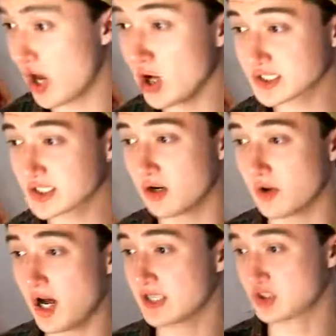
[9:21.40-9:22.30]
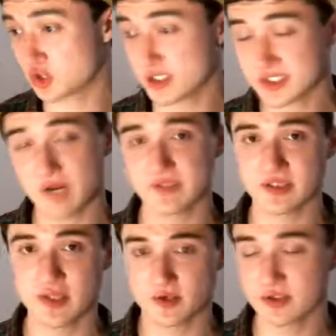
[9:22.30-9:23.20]
Also, Choice Scarf is
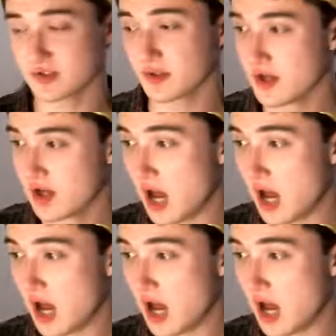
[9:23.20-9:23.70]
another